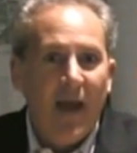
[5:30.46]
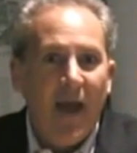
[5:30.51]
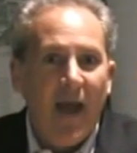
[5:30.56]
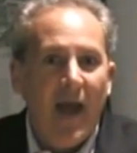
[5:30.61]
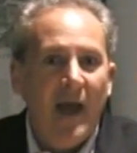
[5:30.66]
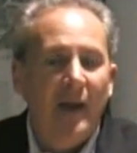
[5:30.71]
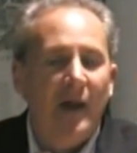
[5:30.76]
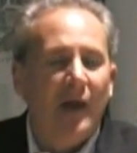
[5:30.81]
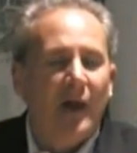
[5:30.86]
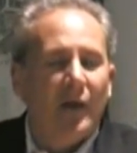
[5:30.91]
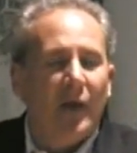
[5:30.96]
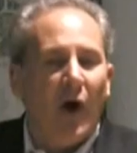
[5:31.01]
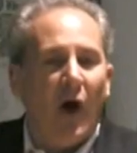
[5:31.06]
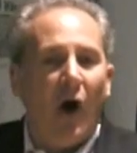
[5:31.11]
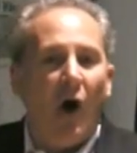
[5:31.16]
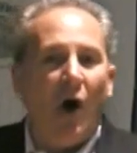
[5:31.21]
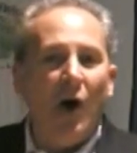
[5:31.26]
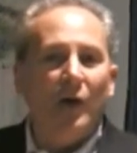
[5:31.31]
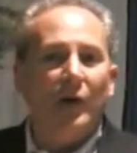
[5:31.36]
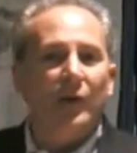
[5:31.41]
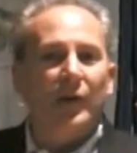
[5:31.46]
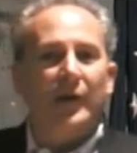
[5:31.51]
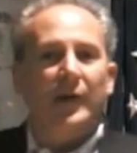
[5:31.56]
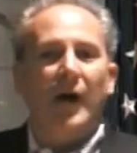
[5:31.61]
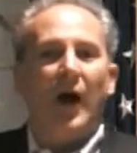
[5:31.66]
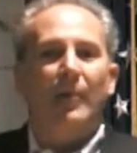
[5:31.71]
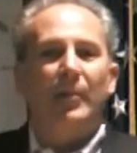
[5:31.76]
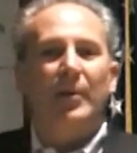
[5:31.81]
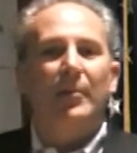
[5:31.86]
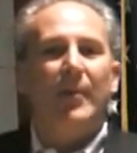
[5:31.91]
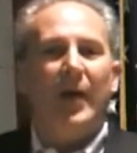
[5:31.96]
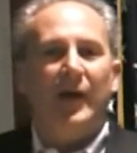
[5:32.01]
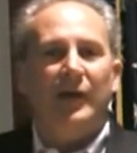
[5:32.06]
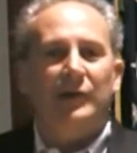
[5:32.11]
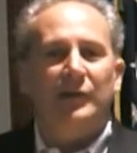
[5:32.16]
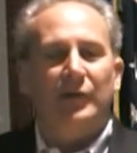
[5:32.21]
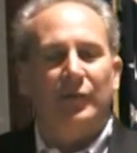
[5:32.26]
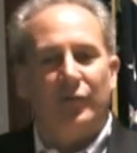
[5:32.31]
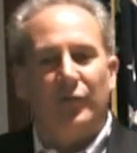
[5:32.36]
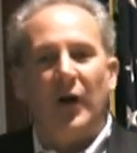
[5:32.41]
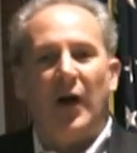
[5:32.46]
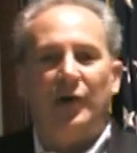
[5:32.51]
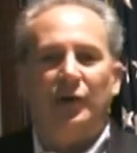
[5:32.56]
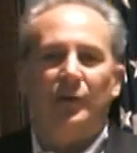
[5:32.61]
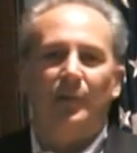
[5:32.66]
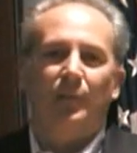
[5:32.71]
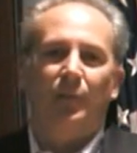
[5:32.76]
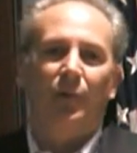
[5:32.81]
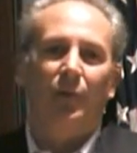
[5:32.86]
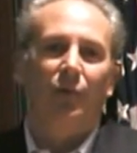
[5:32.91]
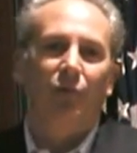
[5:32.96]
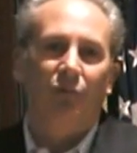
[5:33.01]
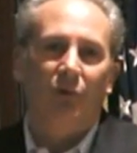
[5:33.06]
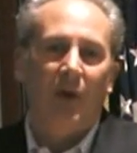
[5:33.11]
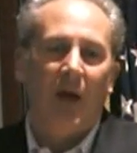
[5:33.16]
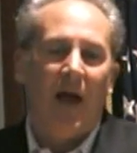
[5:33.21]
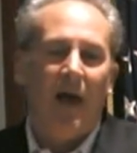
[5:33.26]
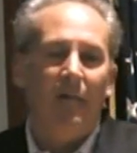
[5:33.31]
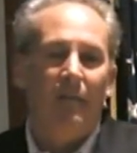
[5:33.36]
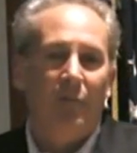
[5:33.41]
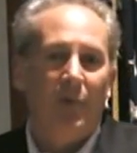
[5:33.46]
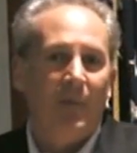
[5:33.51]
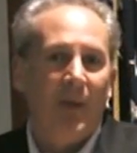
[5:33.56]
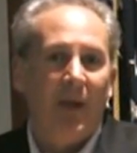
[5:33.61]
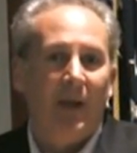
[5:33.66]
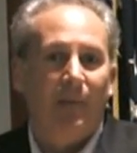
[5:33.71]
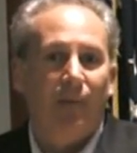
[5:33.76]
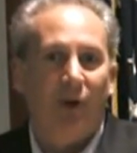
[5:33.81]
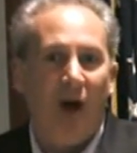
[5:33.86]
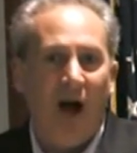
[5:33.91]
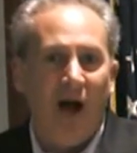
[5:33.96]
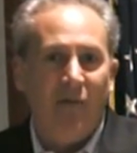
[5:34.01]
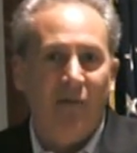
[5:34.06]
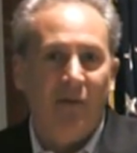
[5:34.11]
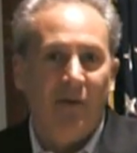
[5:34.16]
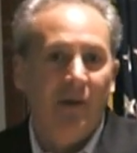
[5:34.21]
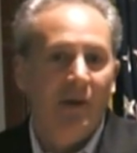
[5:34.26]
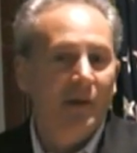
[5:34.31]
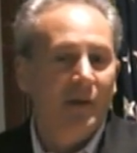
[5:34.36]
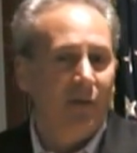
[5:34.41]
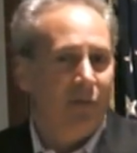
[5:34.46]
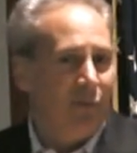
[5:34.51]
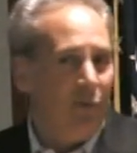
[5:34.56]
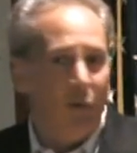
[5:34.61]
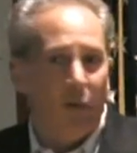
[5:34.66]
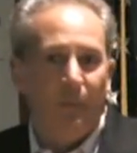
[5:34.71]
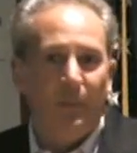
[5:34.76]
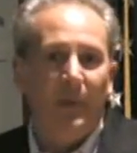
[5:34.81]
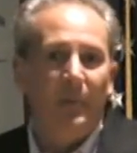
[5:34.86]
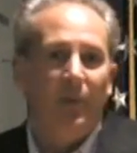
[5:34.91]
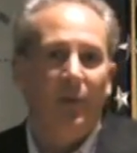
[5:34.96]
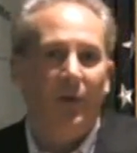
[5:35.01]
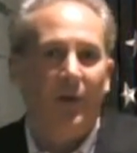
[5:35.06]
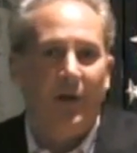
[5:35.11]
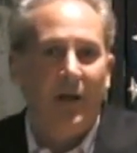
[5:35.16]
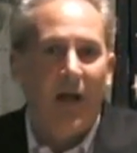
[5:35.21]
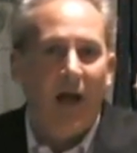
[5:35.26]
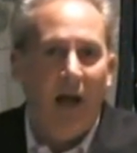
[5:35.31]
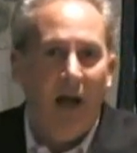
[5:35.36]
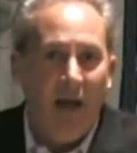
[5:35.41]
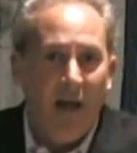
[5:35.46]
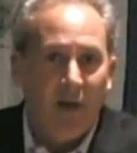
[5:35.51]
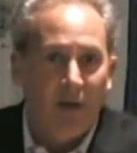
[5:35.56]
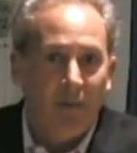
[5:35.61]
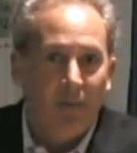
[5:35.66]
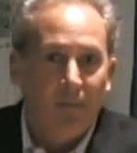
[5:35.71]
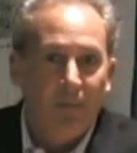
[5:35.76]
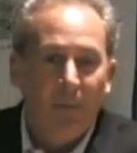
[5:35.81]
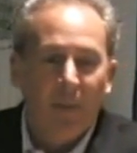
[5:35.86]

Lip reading: And the harder the government makes it for entrepreneurs to make a profit, the fewer people they're going to hire.